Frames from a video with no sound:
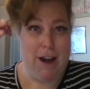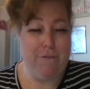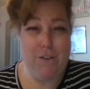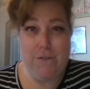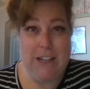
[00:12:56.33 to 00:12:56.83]

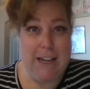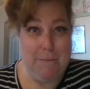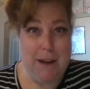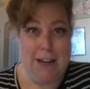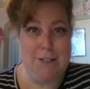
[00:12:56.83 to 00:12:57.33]
15
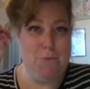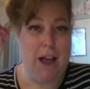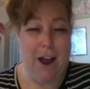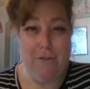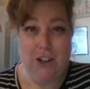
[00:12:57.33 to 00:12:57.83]
minutes,
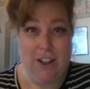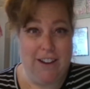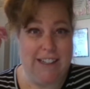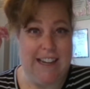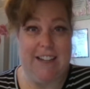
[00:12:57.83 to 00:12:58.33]
however long
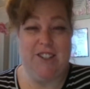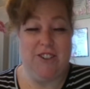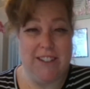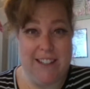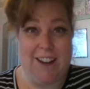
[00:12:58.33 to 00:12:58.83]
it takes you
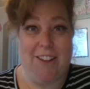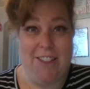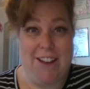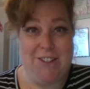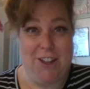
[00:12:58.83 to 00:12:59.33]
to suck on
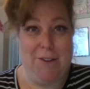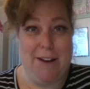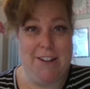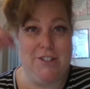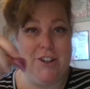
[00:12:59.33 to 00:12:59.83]
that Jelly
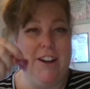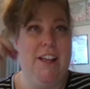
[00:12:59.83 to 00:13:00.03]
Rancher.